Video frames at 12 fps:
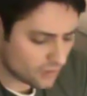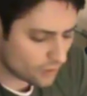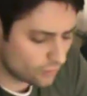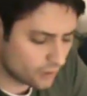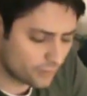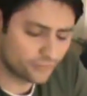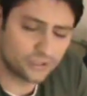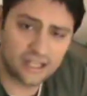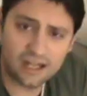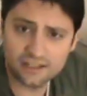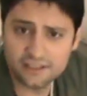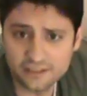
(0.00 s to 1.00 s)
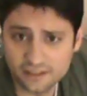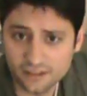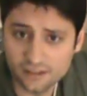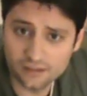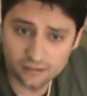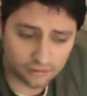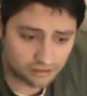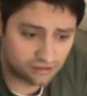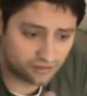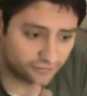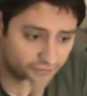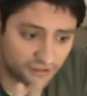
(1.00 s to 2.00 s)
When we got here, the
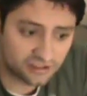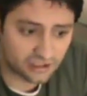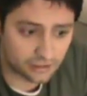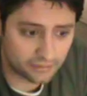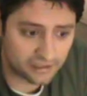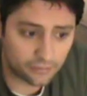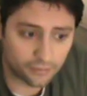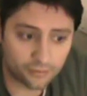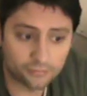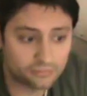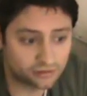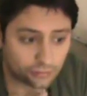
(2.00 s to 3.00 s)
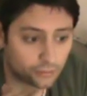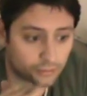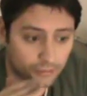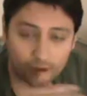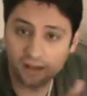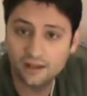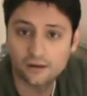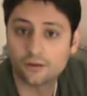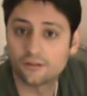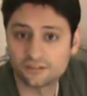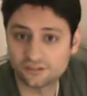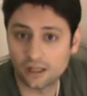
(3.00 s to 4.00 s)
first thing we did with them is we went right out
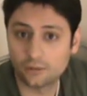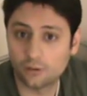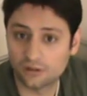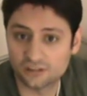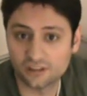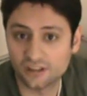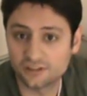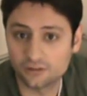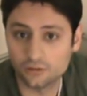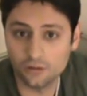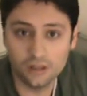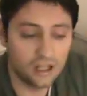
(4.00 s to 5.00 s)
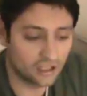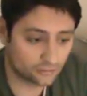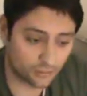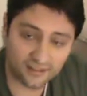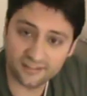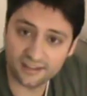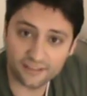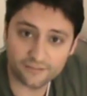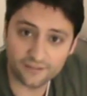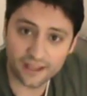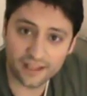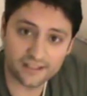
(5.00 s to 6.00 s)
on the sidewalk Sunday school. It's where they take the
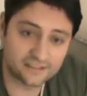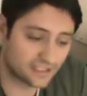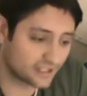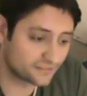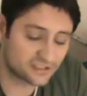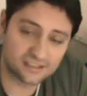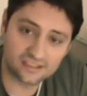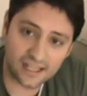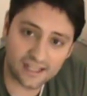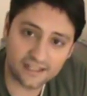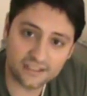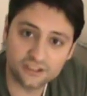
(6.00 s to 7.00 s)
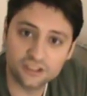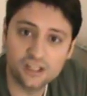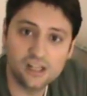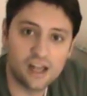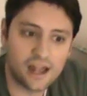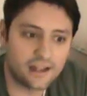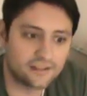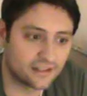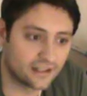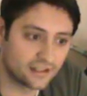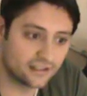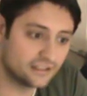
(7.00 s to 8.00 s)
vans, they have a stage, and
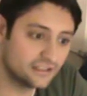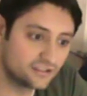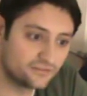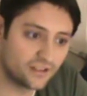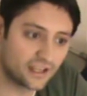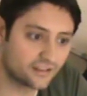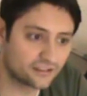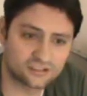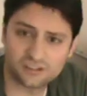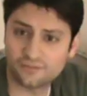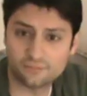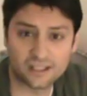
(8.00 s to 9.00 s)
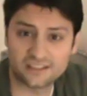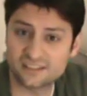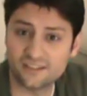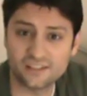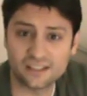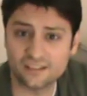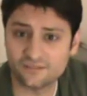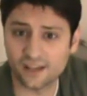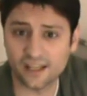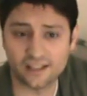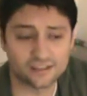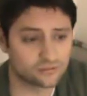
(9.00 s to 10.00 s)
each van, there's something like 17
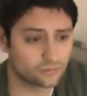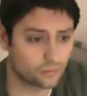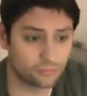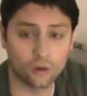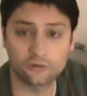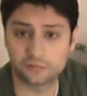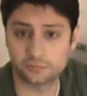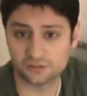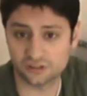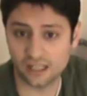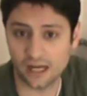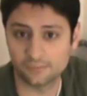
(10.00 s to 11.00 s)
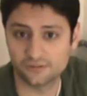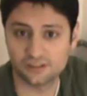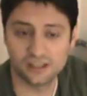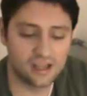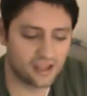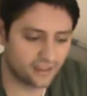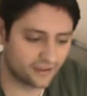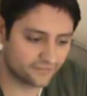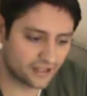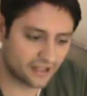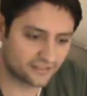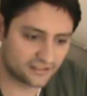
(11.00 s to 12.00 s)
vans with multiple stops. They've
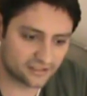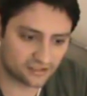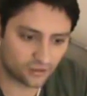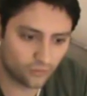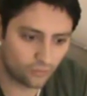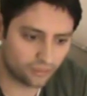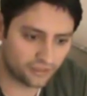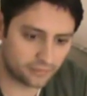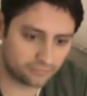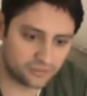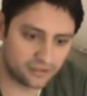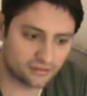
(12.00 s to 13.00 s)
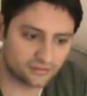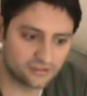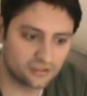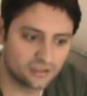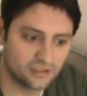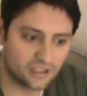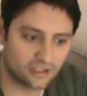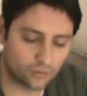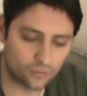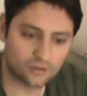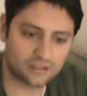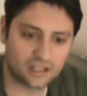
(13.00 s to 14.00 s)
got this whole thing built and
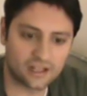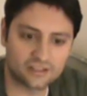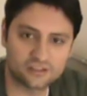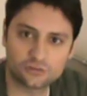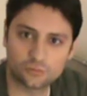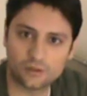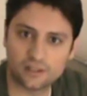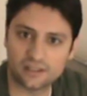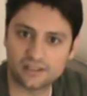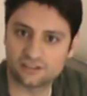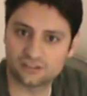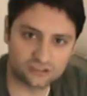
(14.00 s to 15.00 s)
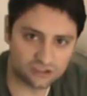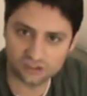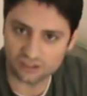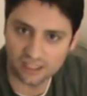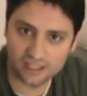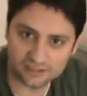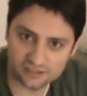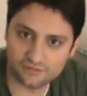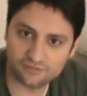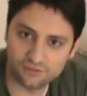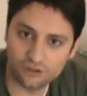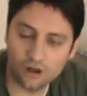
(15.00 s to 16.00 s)
organized where it's just a constant
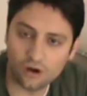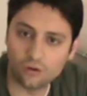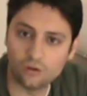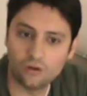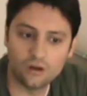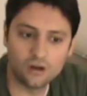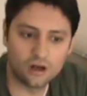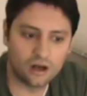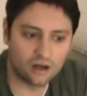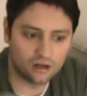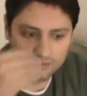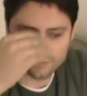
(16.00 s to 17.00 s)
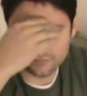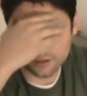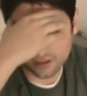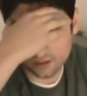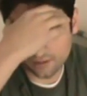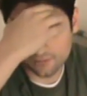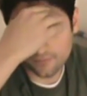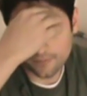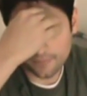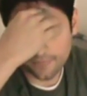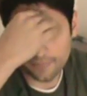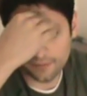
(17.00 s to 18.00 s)
flow of
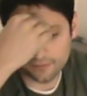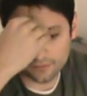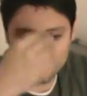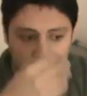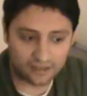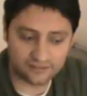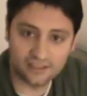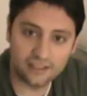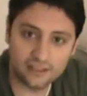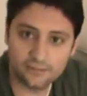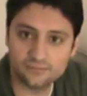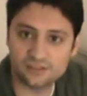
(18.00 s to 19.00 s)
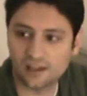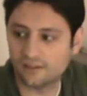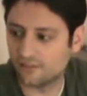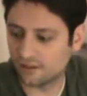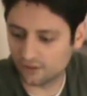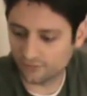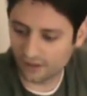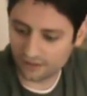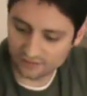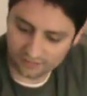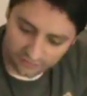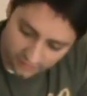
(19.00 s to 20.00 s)
you got teams, and then you've got
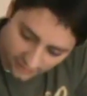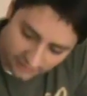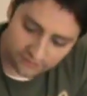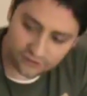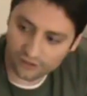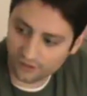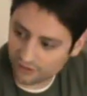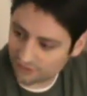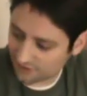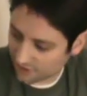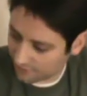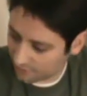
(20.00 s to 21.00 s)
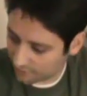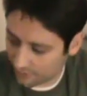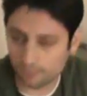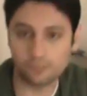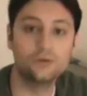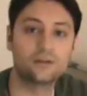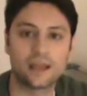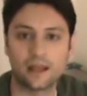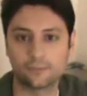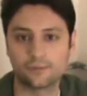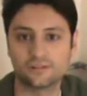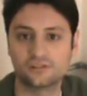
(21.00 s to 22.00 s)
interns, and then you've got boot
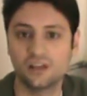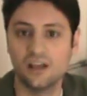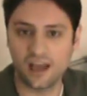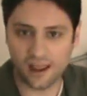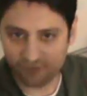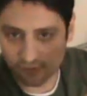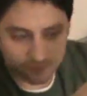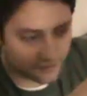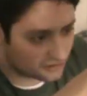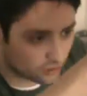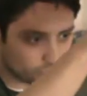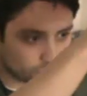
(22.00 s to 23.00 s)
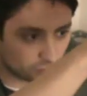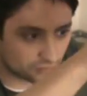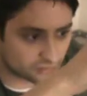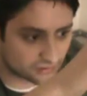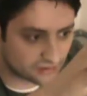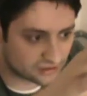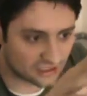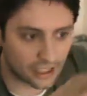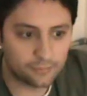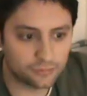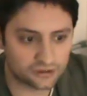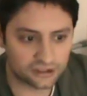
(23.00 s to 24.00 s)
campers. This whole
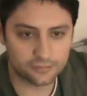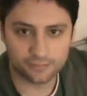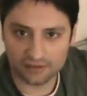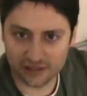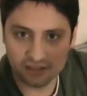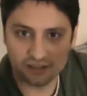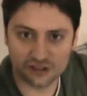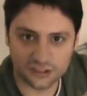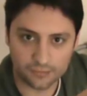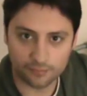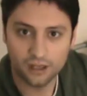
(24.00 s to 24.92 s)
discipleship and leadership